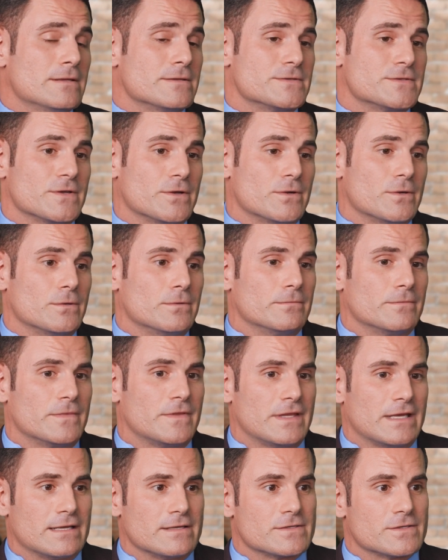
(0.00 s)
So
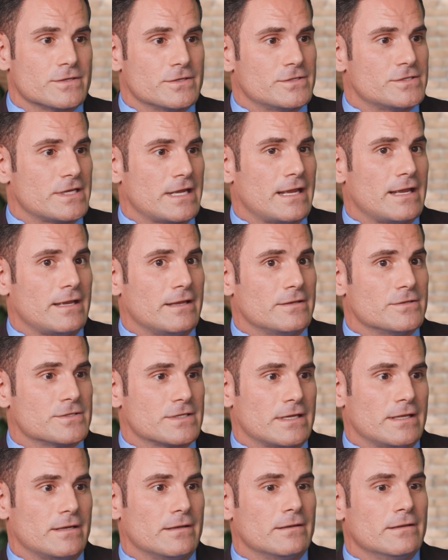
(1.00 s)
things could change,
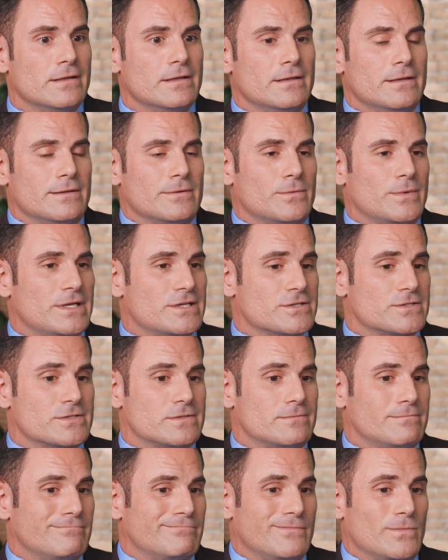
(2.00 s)
and we
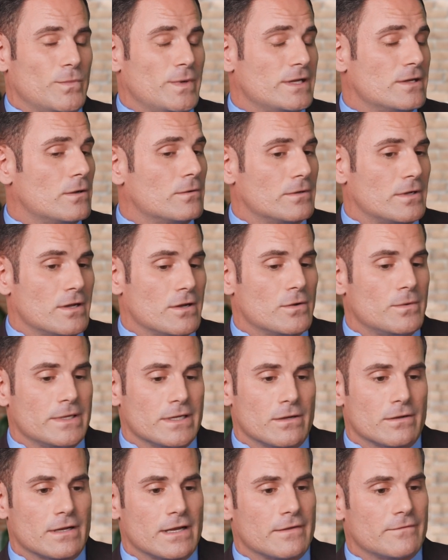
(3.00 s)
don't know. We
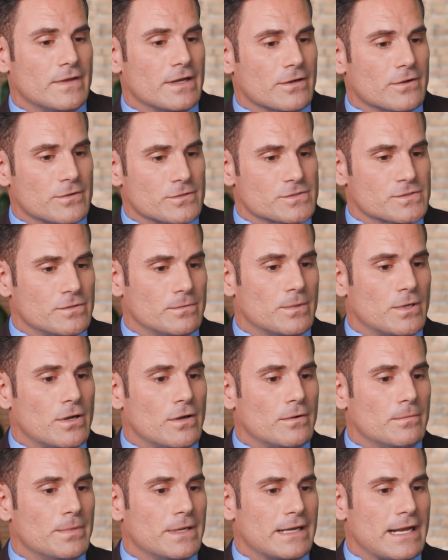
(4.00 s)
don't have that crystal
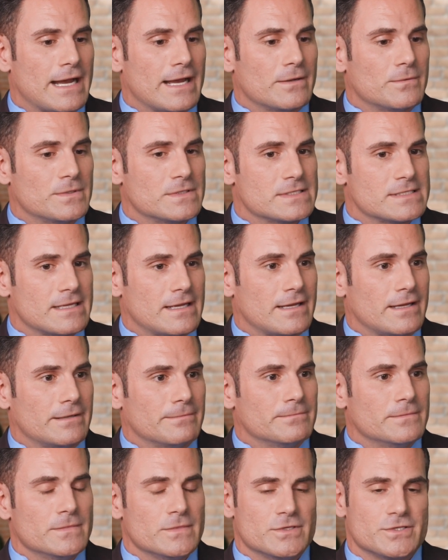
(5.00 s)
ball, but I would
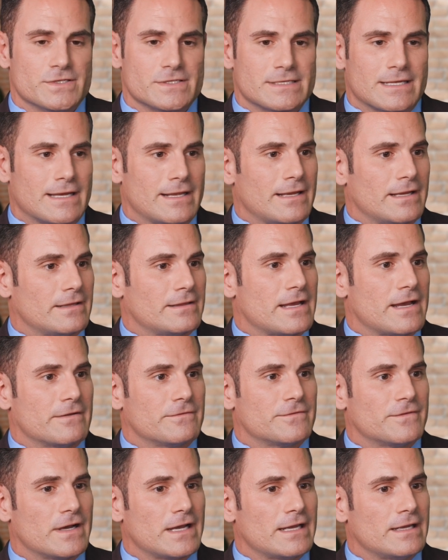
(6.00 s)
say just getting in that
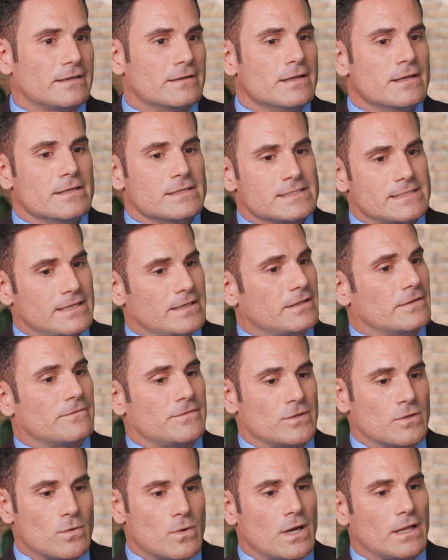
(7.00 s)
fight, seeing
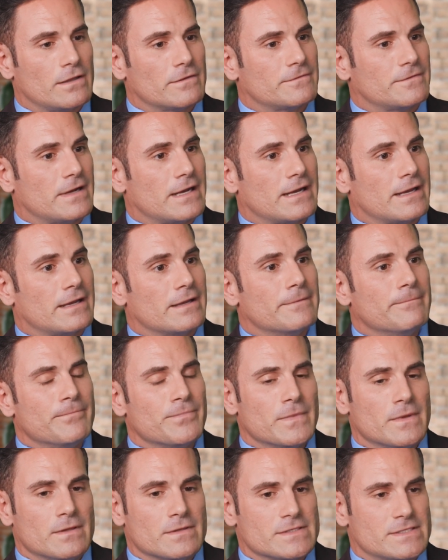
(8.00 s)
if you qualify,
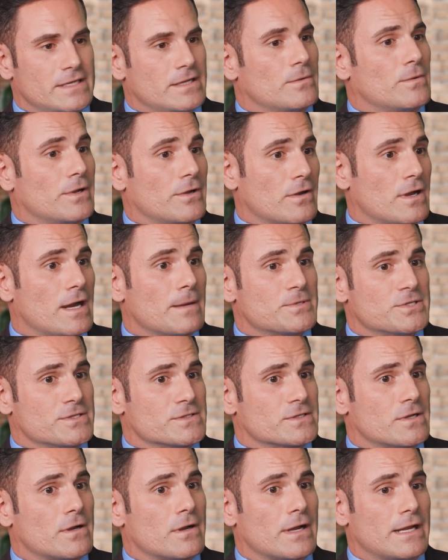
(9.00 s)
seeing what your
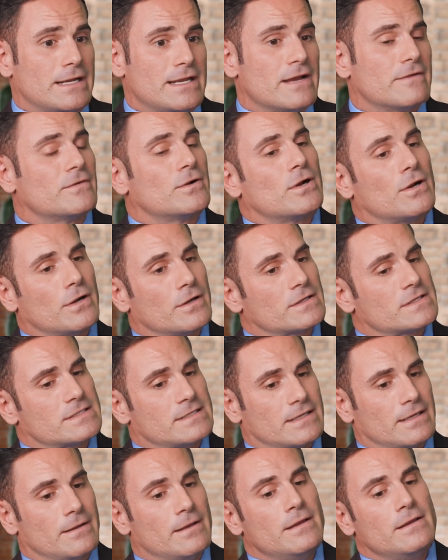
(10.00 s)
options are. It never hurts
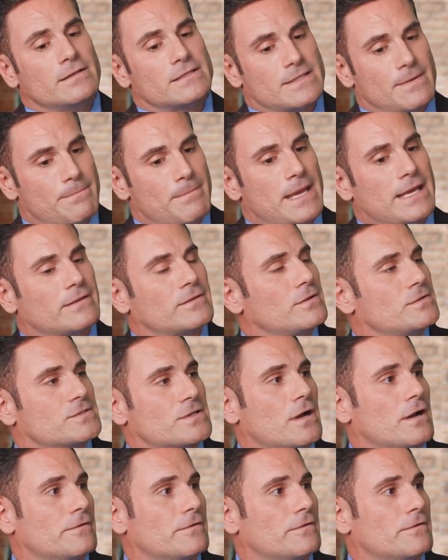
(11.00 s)
to make those